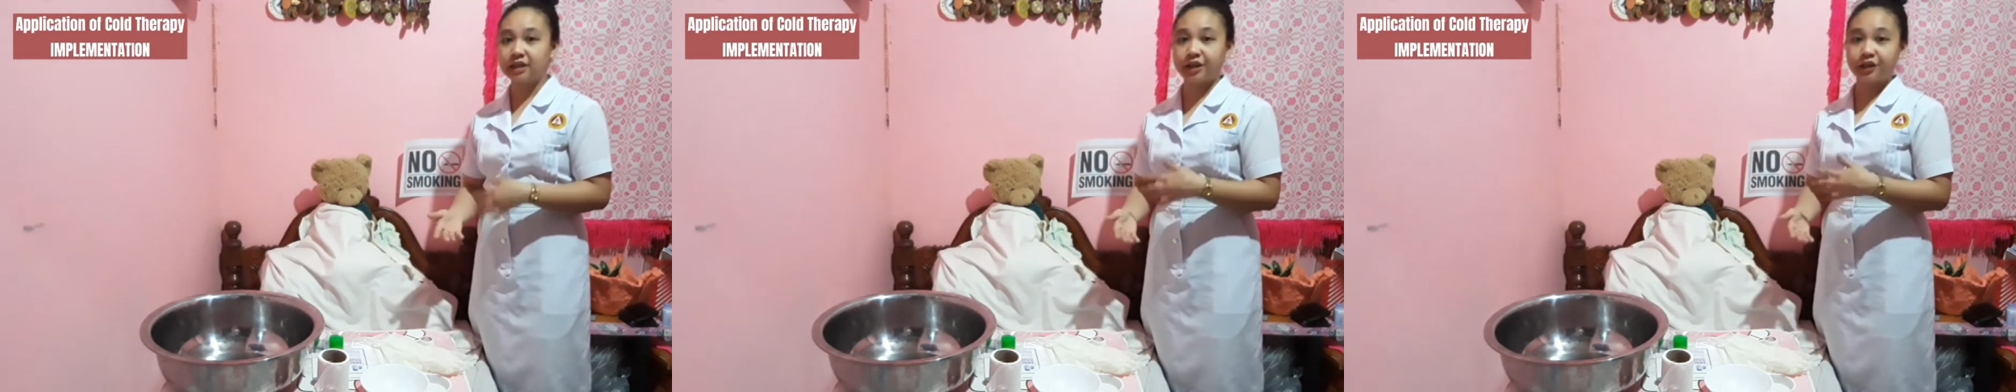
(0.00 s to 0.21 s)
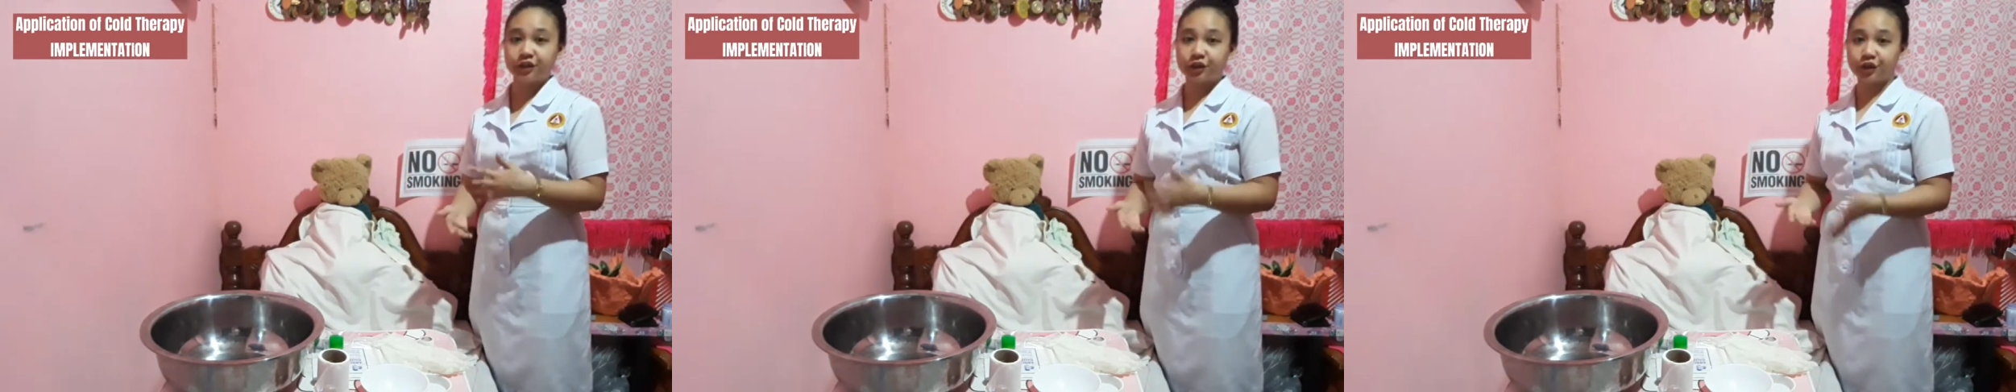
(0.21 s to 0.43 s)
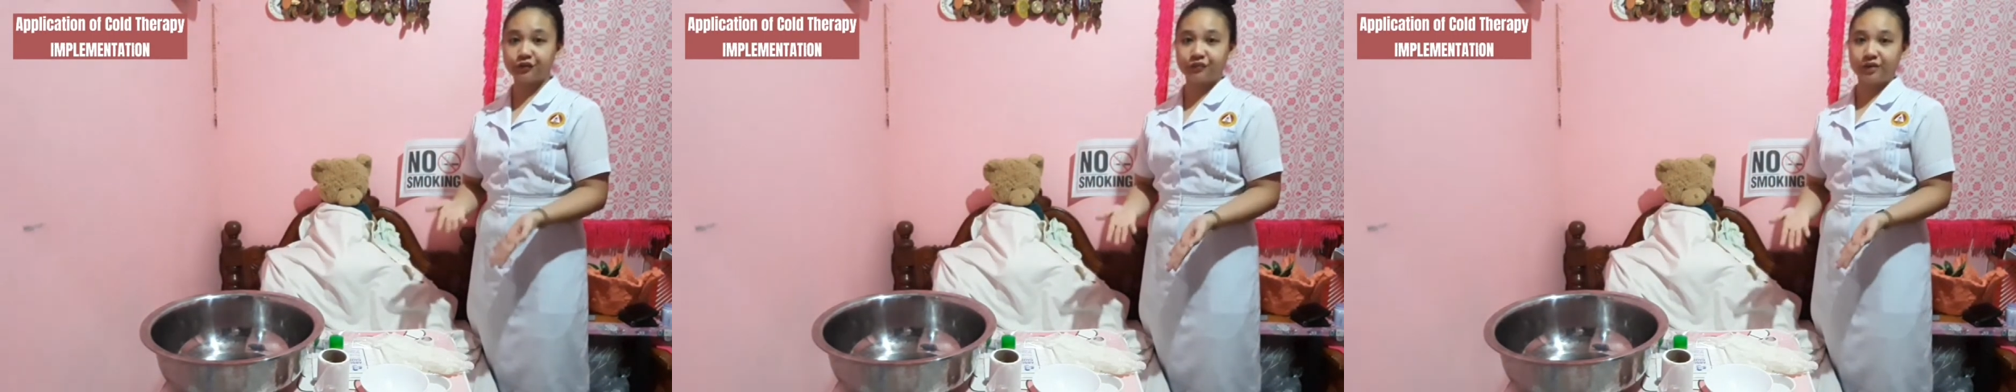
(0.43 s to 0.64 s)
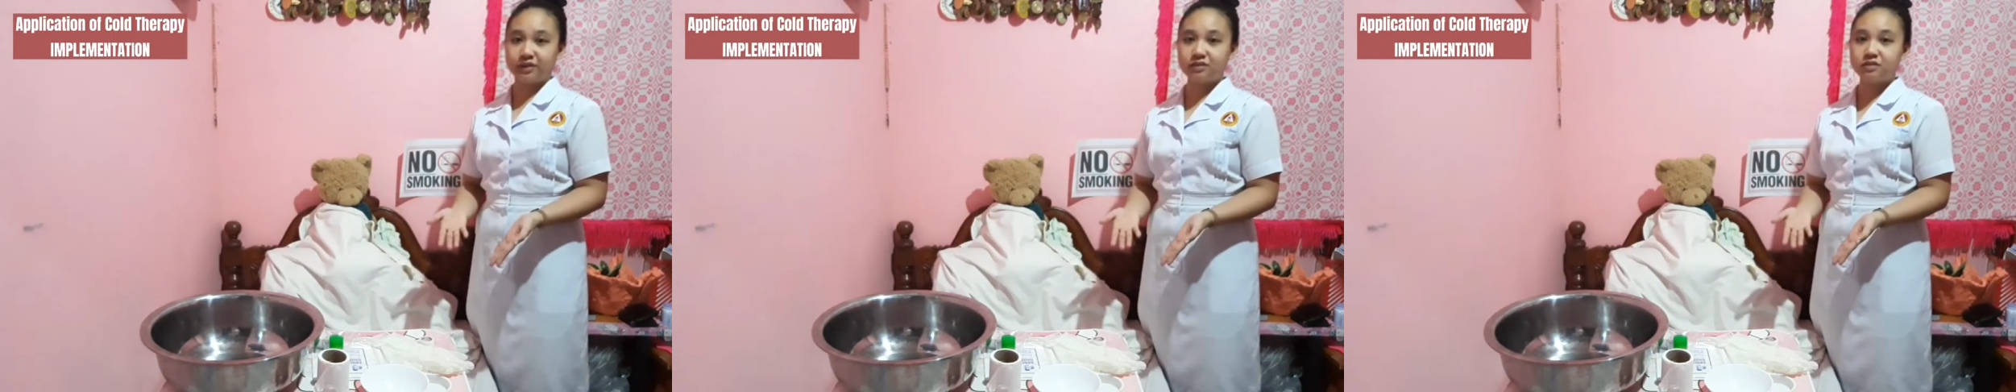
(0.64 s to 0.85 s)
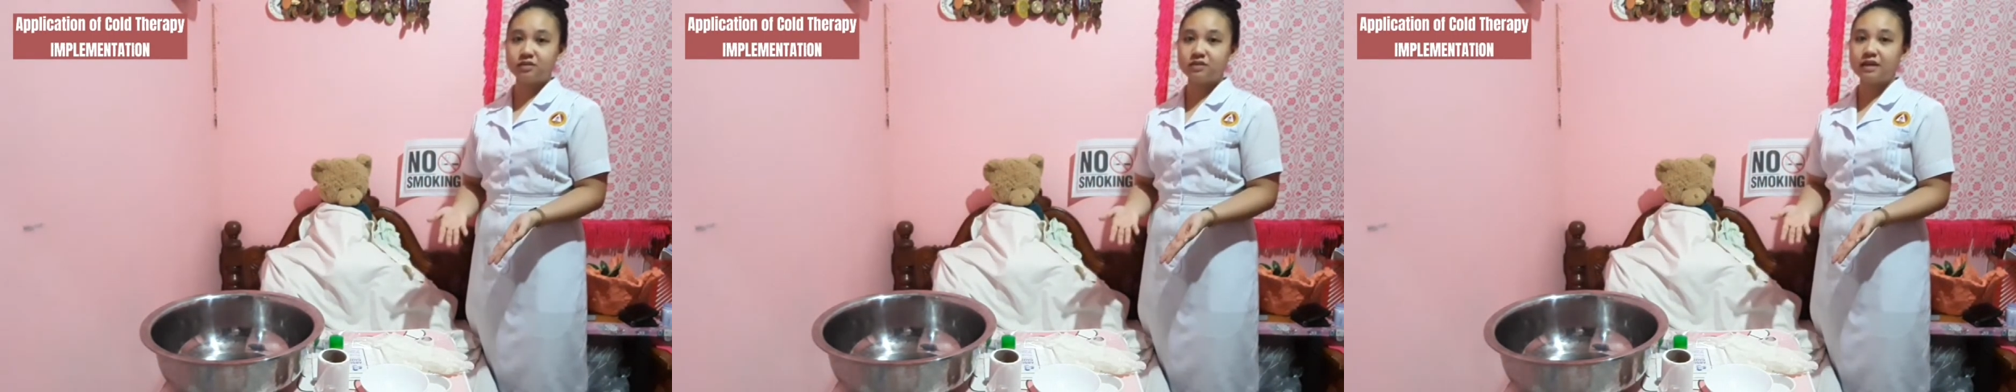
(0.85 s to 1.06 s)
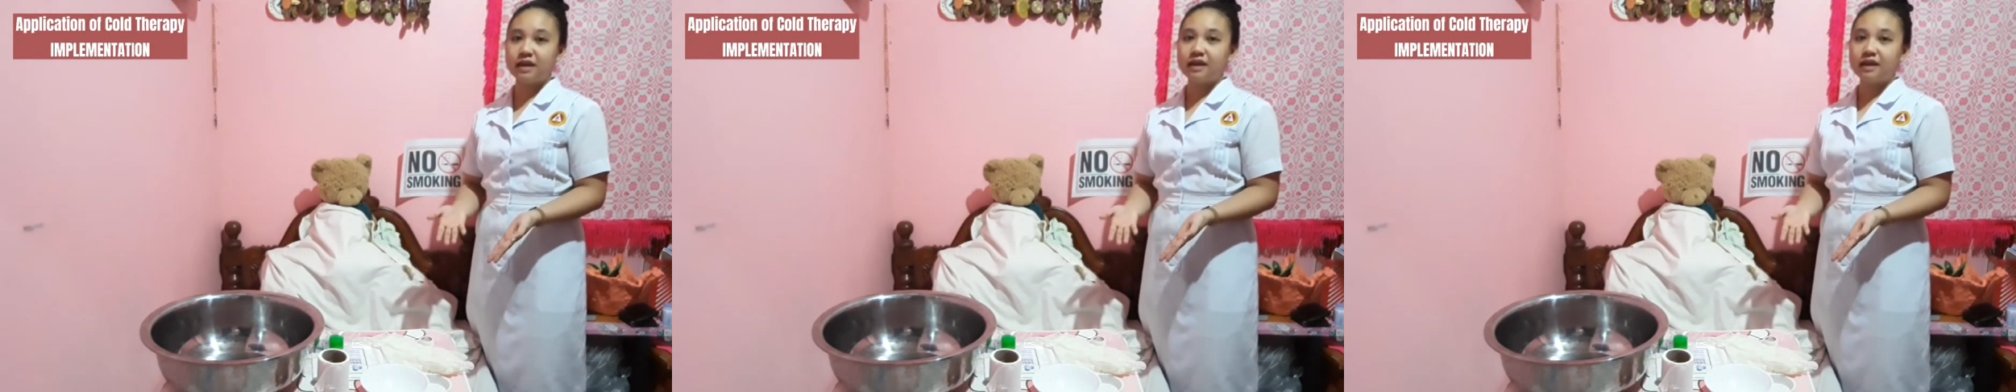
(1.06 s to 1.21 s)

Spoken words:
intervals.